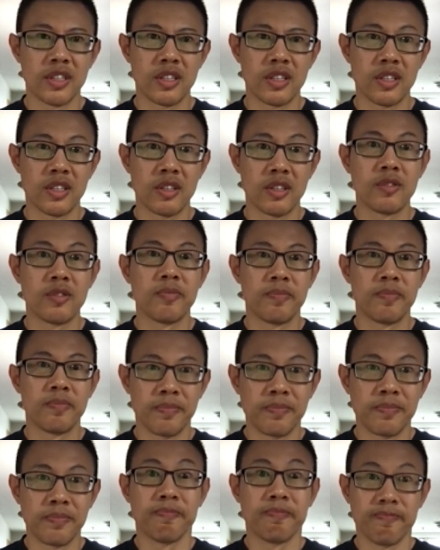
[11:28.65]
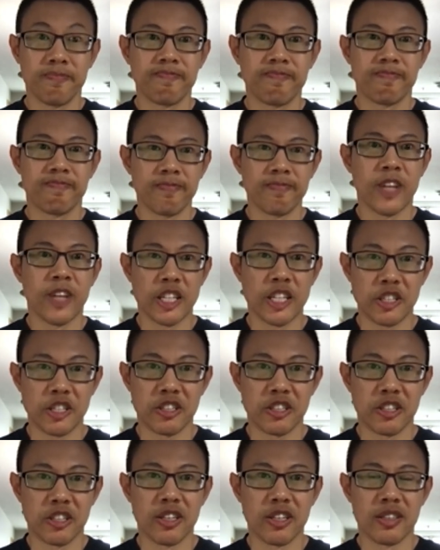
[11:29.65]
thing about an
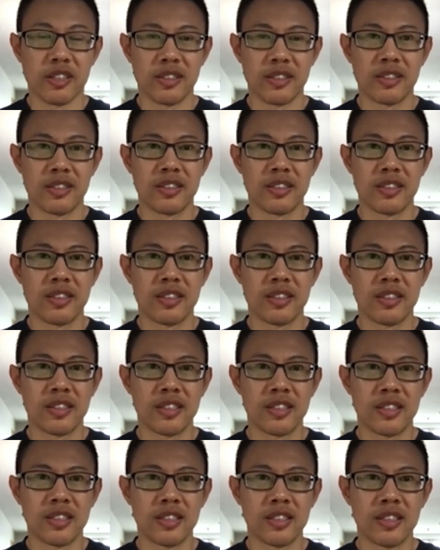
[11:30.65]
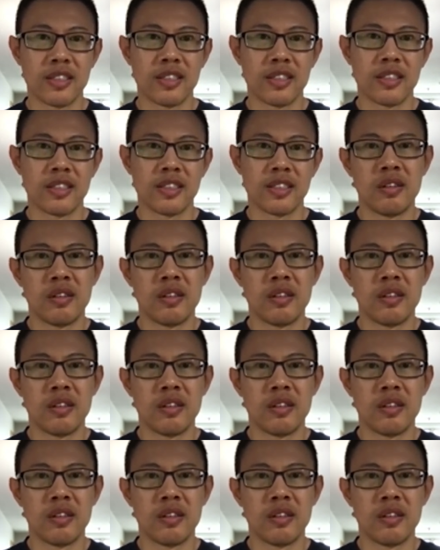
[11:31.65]
effect on synaptic development.